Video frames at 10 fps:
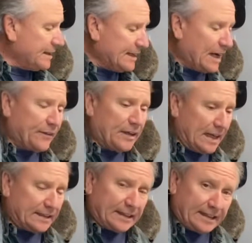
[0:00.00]
get out the
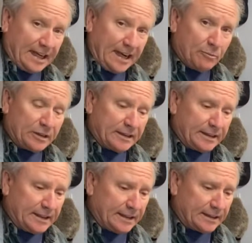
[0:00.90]
neck that came with the
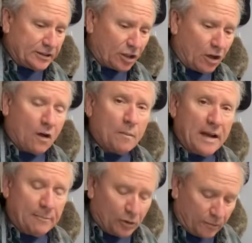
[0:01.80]
kit that's all
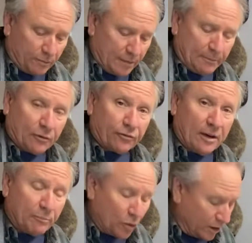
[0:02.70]
maple, maple
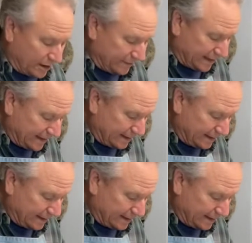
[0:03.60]
fretboard and everything,